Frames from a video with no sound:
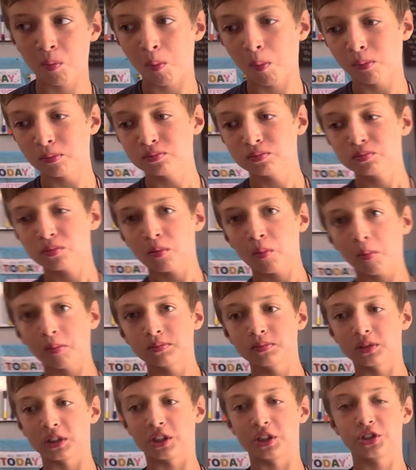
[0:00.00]
All right, boys,
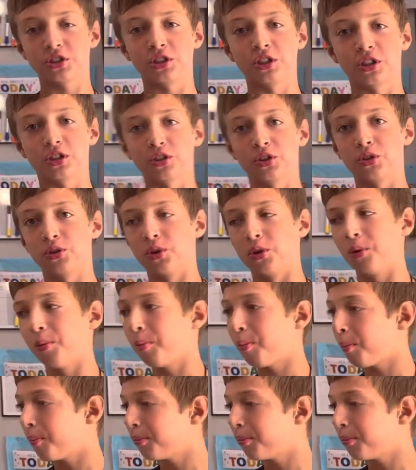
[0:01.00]
twinnies, come here.